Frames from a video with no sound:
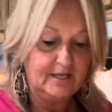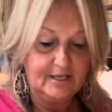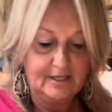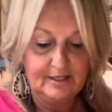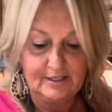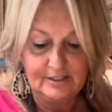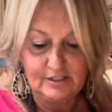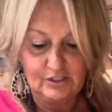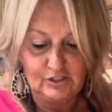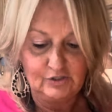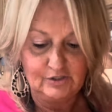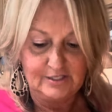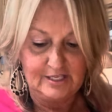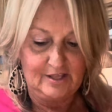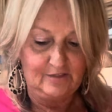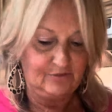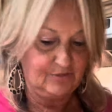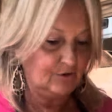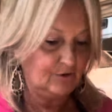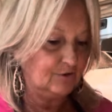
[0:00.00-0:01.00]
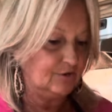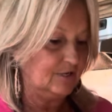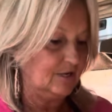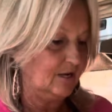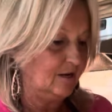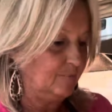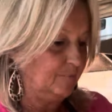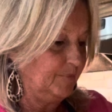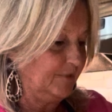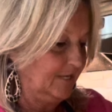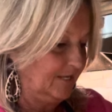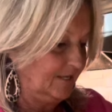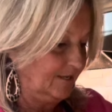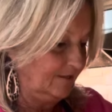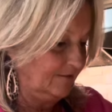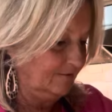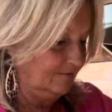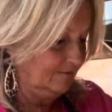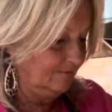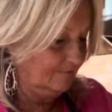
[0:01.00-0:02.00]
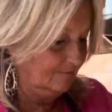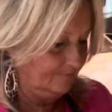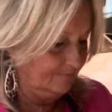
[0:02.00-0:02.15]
Let's use that third cup again.